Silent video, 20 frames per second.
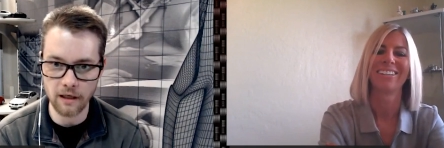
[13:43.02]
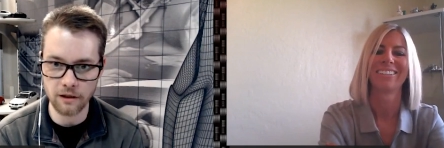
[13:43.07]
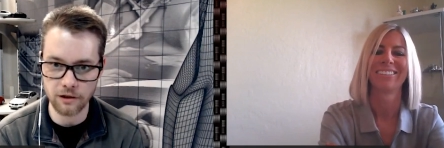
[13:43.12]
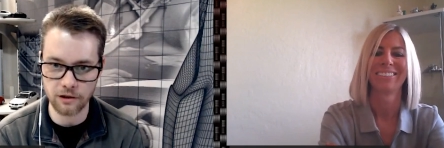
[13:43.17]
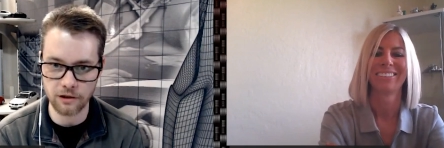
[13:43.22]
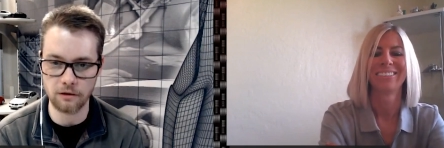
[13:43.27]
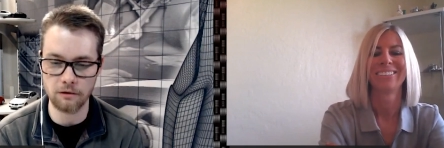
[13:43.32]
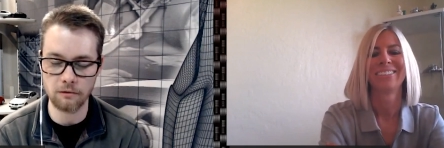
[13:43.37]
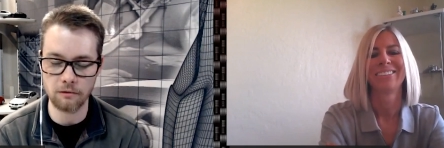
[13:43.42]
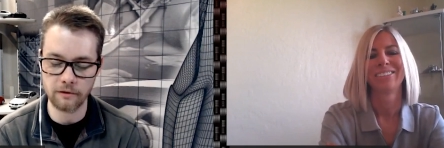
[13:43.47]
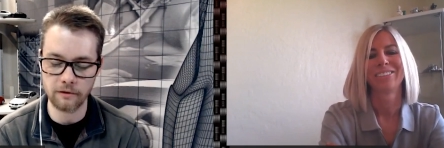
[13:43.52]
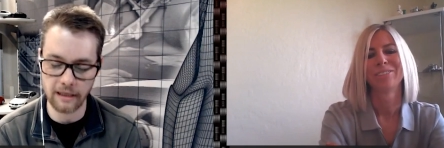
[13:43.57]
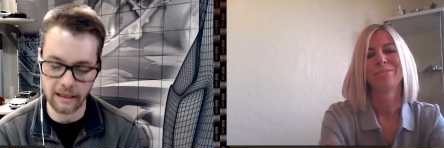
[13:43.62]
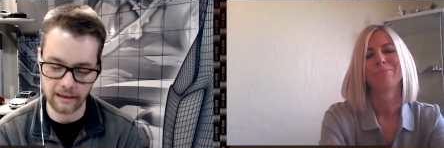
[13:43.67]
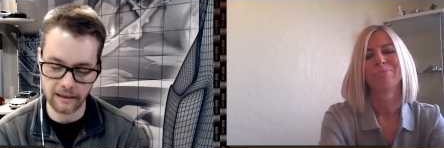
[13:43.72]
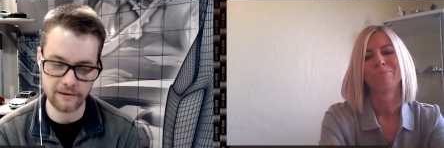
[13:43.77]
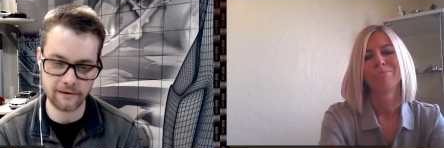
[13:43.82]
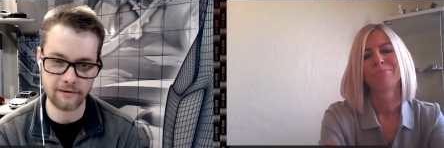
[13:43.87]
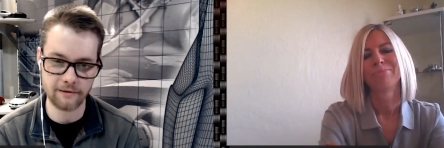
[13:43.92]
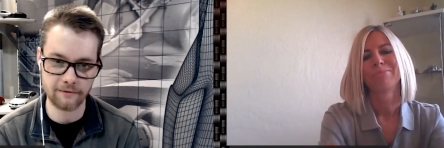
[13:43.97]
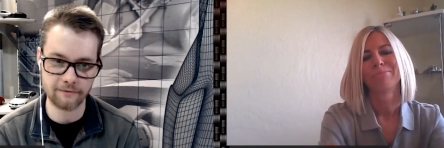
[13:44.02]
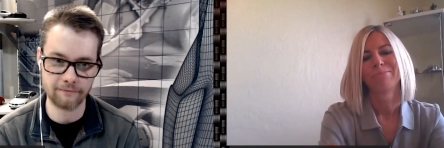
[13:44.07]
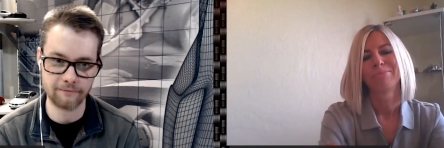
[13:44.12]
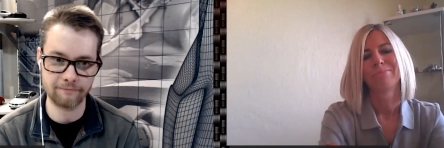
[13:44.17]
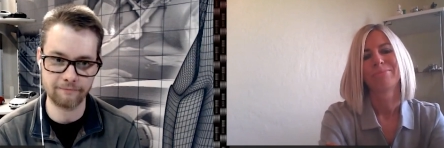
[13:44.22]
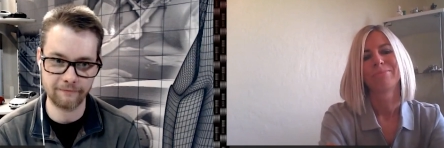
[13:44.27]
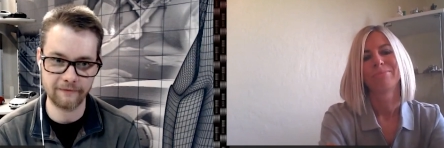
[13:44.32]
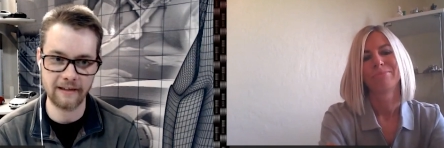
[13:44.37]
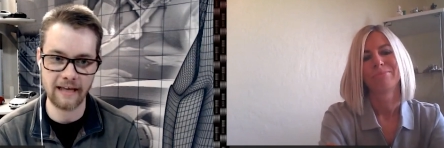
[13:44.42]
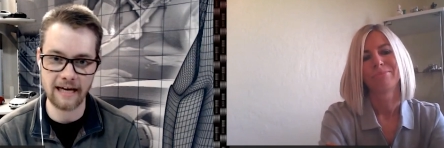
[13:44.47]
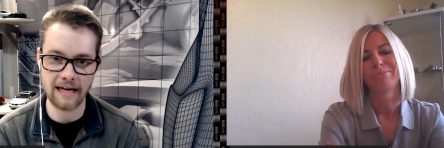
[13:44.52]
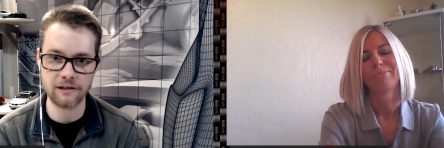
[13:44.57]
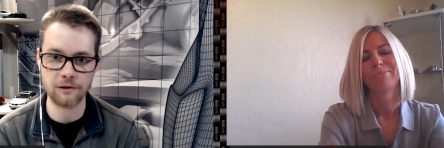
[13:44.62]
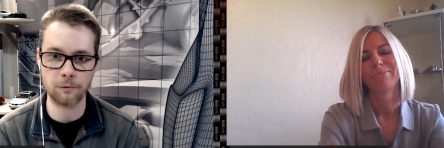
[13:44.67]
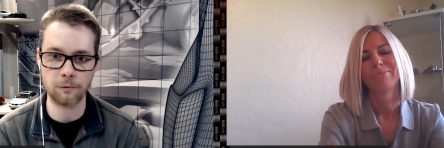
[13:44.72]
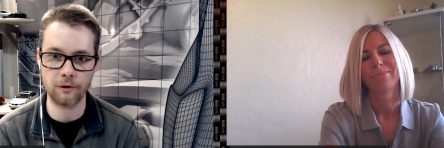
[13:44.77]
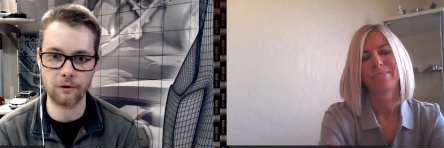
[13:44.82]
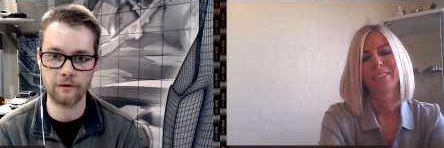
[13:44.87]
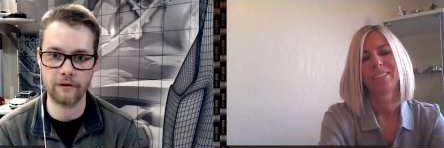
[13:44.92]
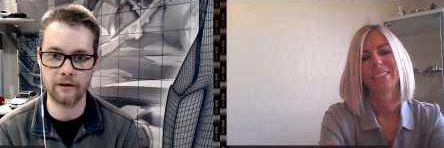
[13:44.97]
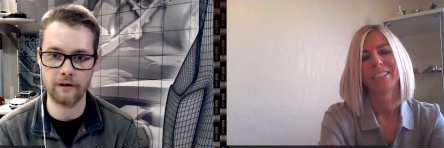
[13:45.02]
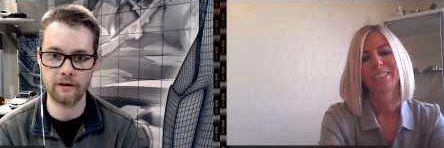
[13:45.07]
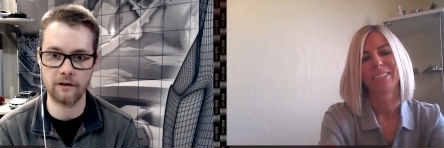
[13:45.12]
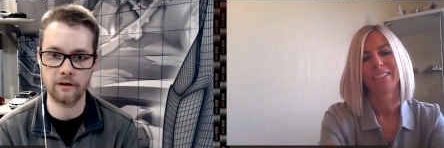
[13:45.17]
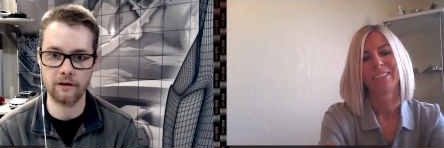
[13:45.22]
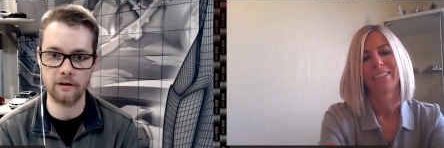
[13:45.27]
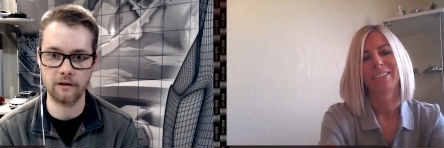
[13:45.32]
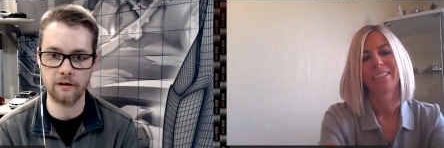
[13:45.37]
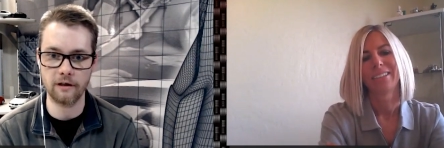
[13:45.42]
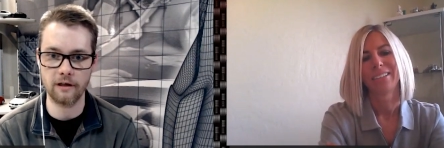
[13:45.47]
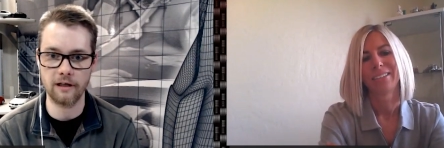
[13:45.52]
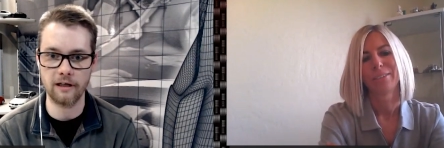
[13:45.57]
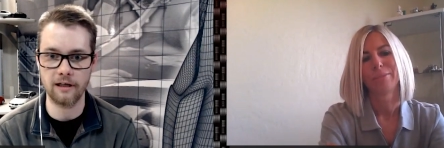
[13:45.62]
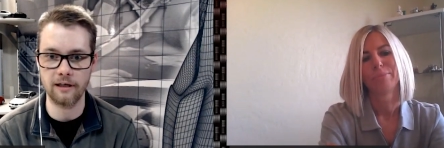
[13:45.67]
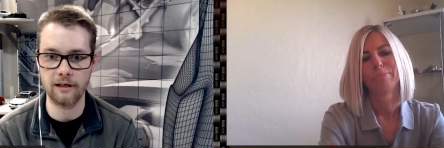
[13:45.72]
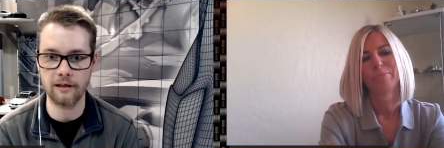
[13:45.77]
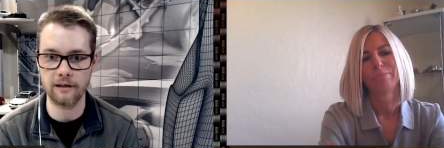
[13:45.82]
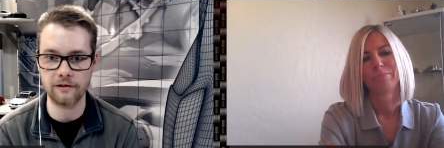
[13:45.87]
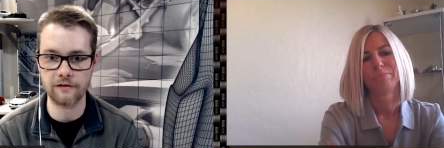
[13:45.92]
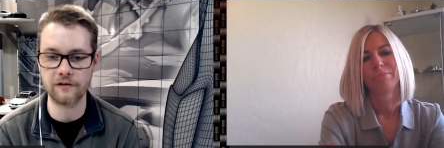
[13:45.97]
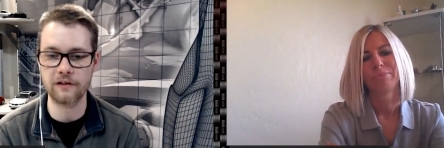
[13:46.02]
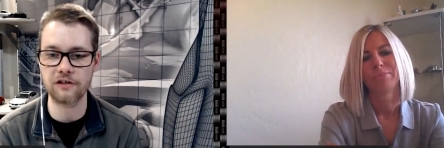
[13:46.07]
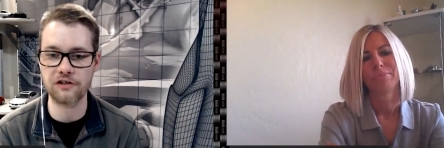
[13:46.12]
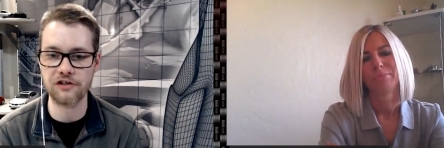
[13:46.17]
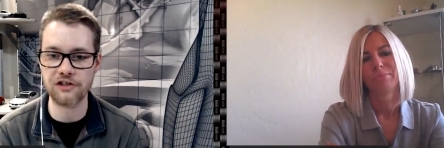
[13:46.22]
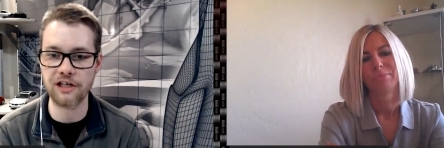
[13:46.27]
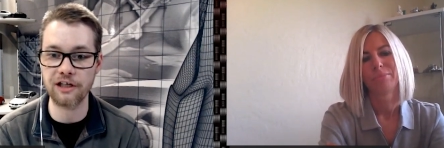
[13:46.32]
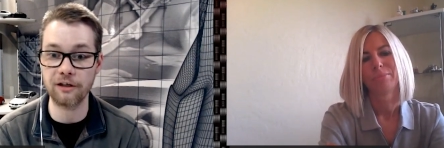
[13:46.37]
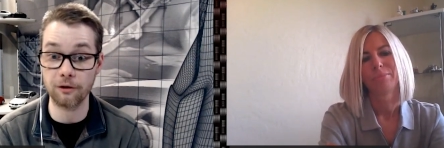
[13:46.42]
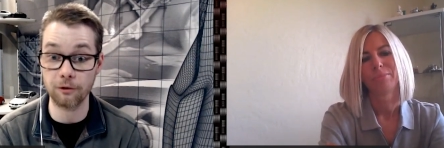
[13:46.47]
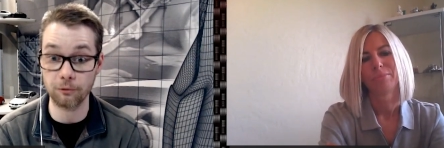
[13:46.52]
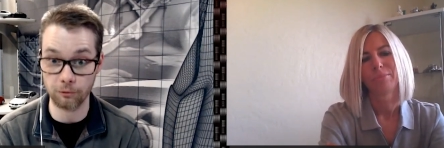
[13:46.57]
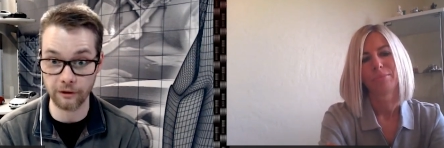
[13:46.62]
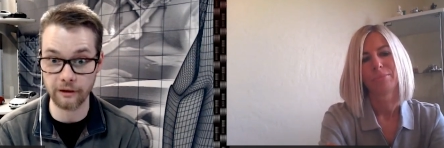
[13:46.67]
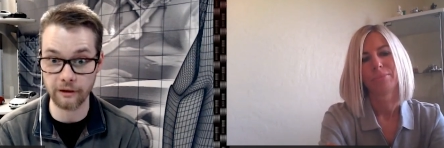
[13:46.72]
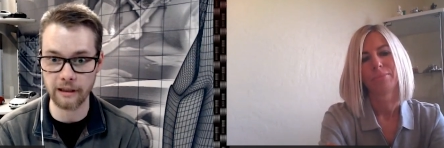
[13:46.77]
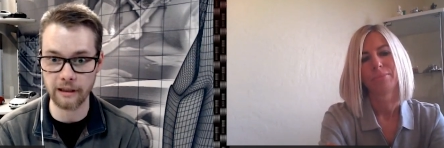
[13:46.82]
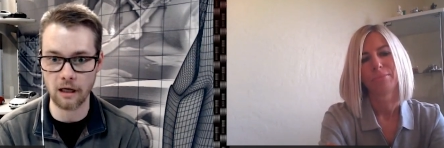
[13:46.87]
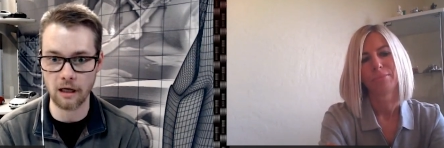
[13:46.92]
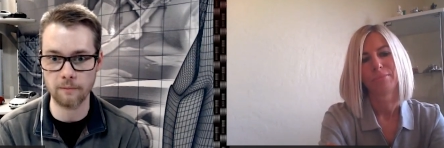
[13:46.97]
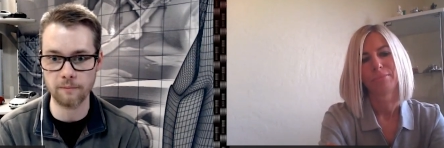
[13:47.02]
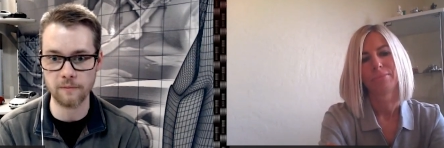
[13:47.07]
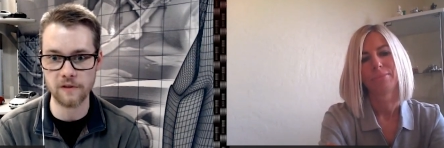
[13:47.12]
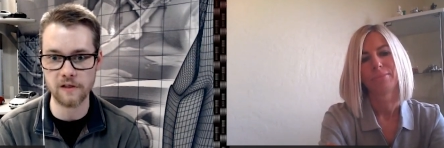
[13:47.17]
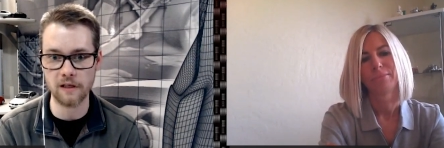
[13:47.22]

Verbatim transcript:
Speaker 1: issue that's that's where the uh, the skill really comes